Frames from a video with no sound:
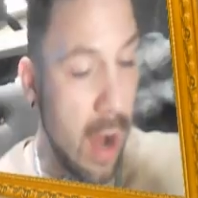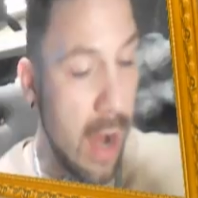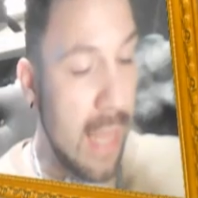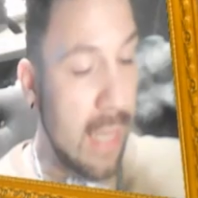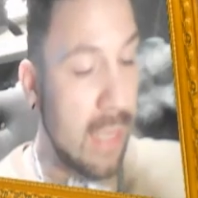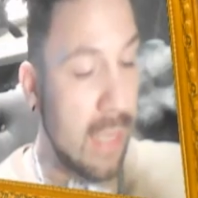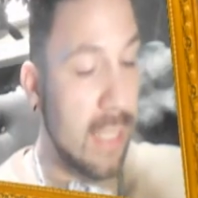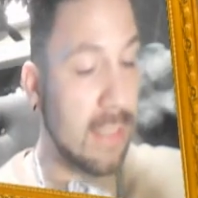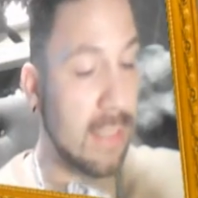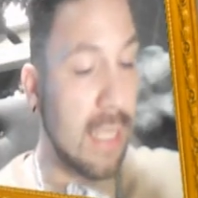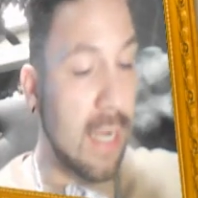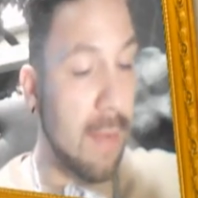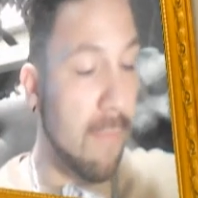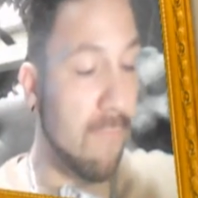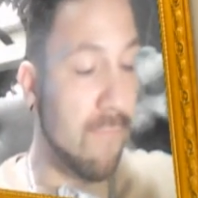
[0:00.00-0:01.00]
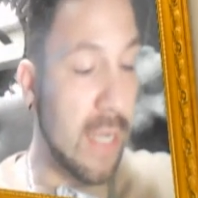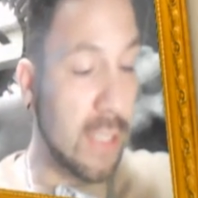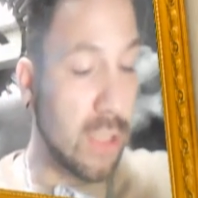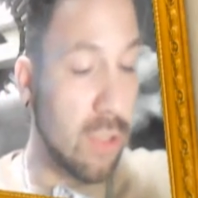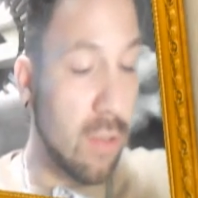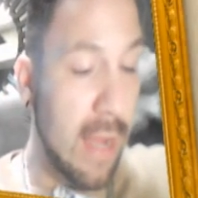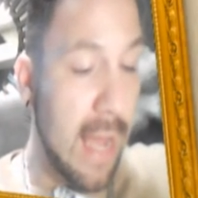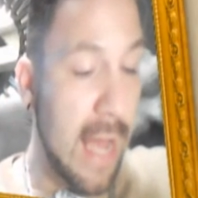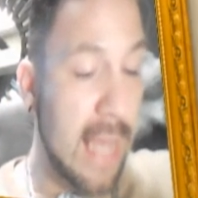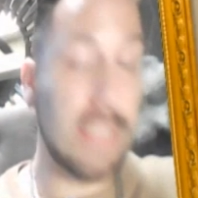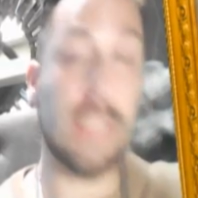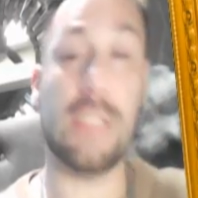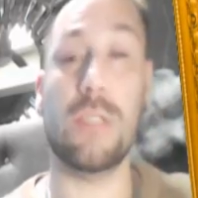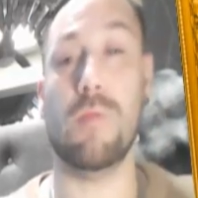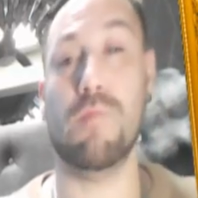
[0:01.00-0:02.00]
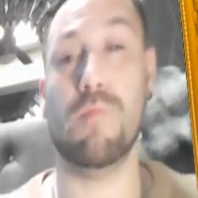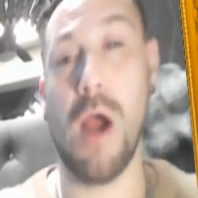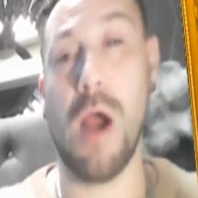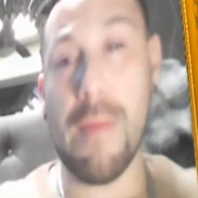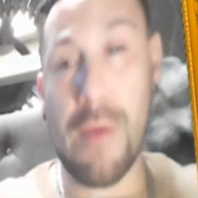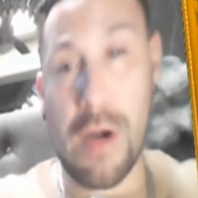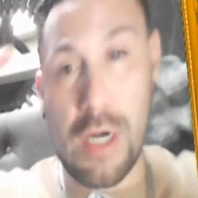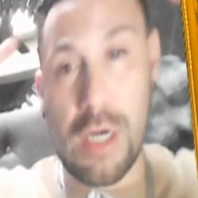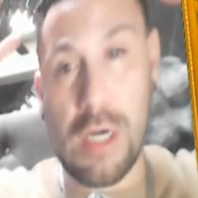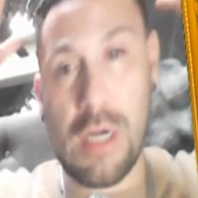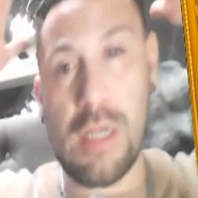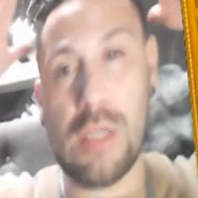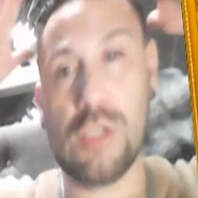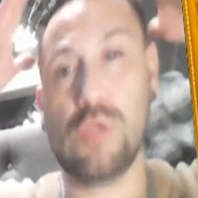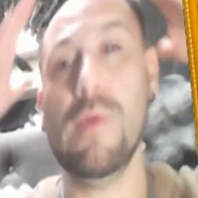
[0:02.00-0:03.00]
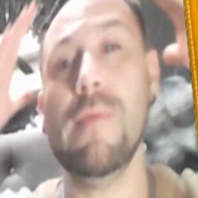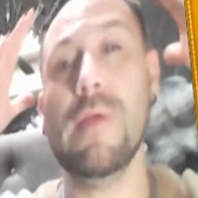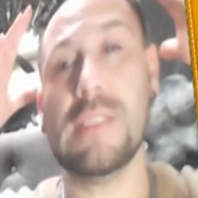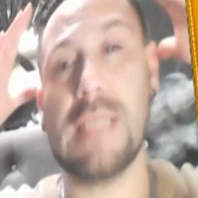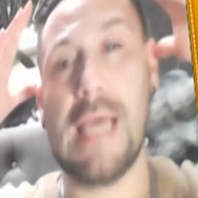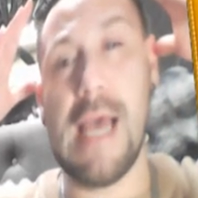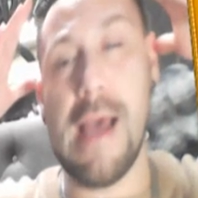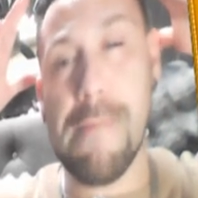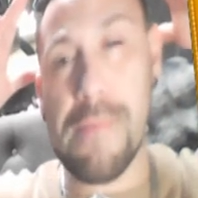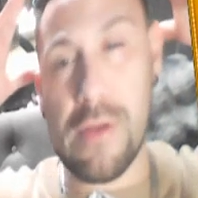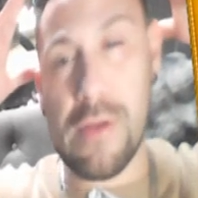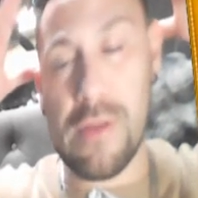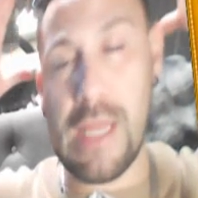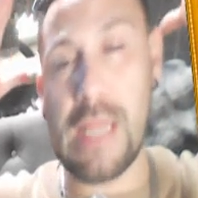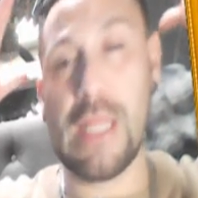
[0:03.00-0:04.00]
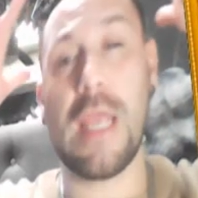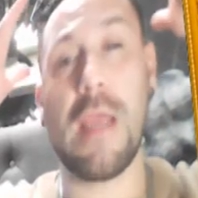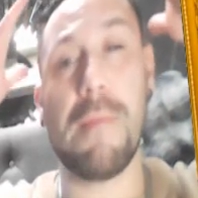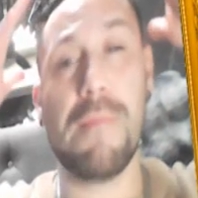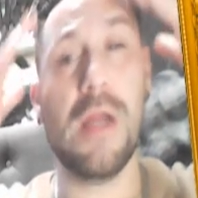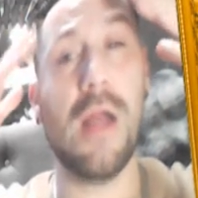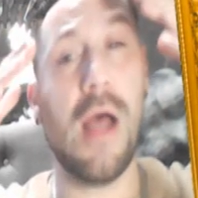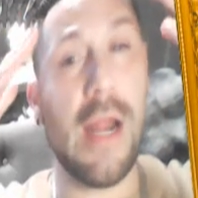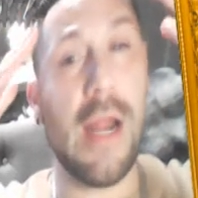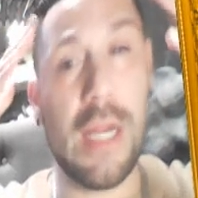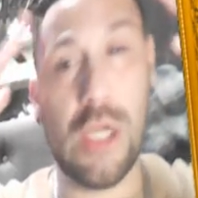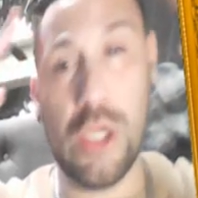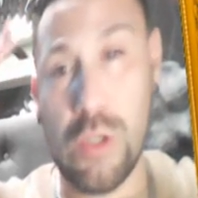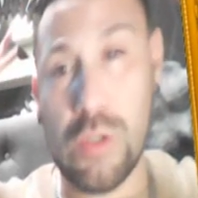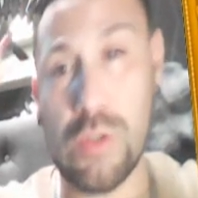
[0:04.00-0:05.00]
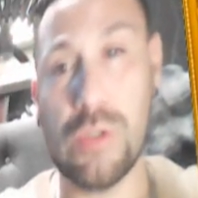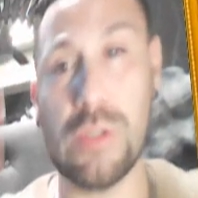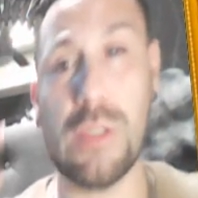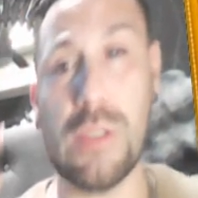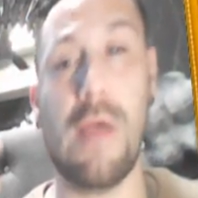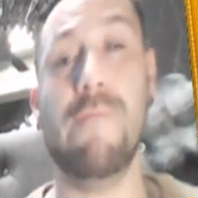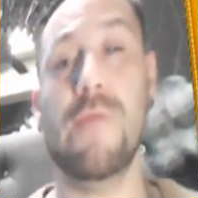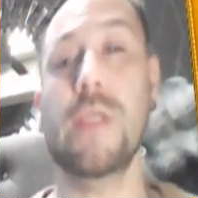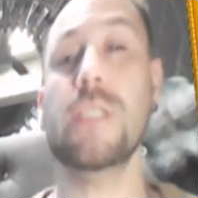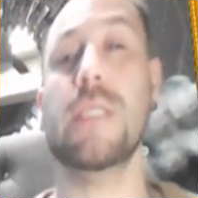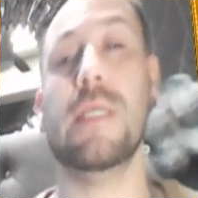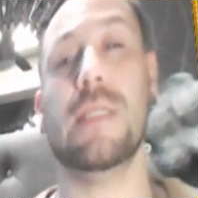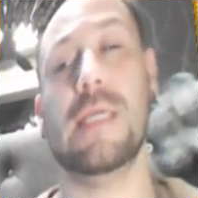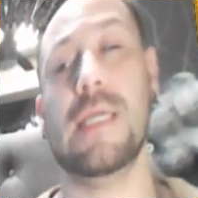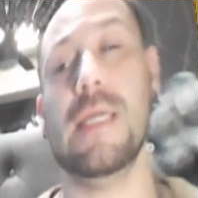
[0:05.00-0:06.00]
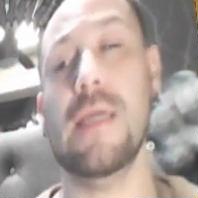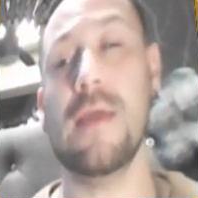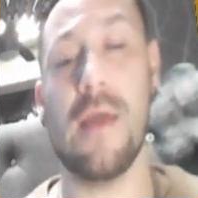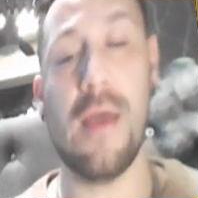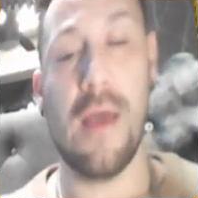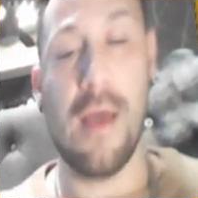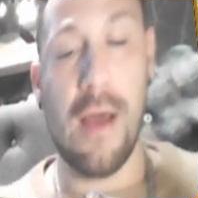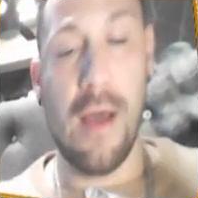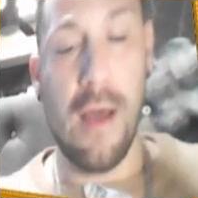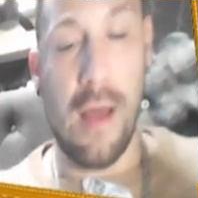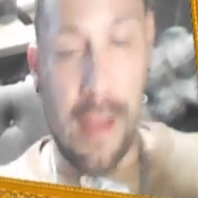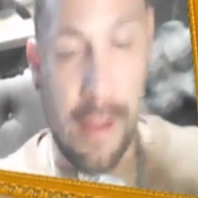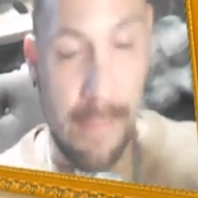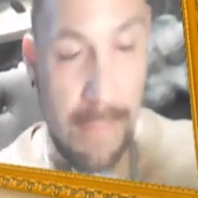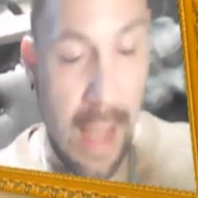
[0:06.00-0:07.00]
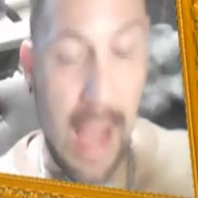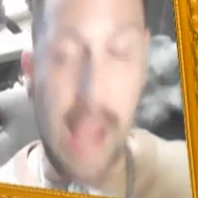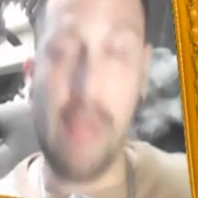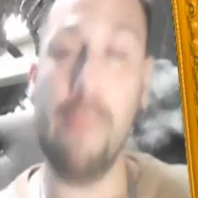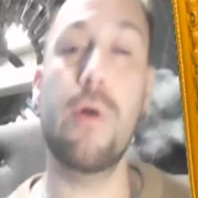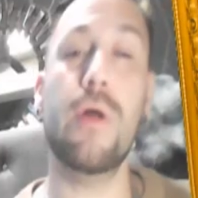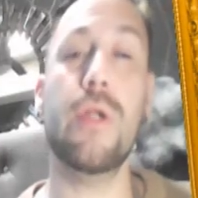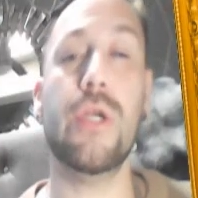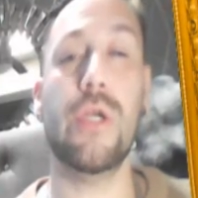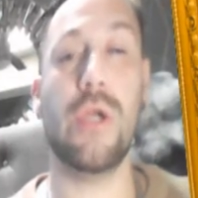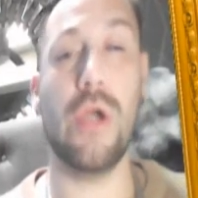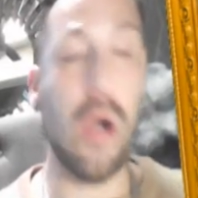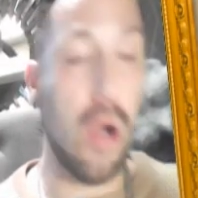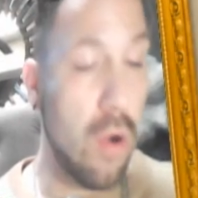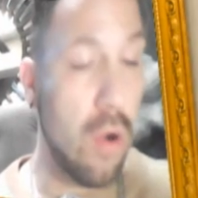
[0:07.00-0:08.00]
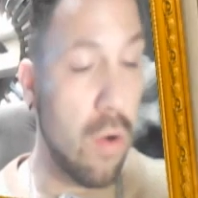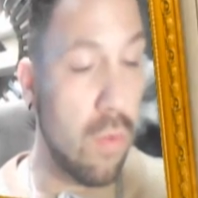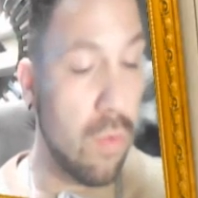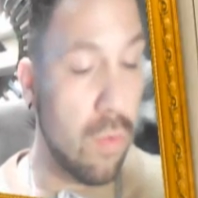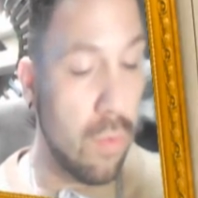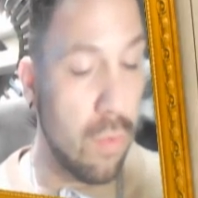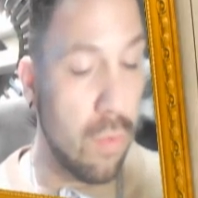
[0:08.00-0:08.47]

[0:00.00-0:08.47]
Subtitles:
it looks like a professional ass barber swimmer's cap that they can put on and use efficiently, I will know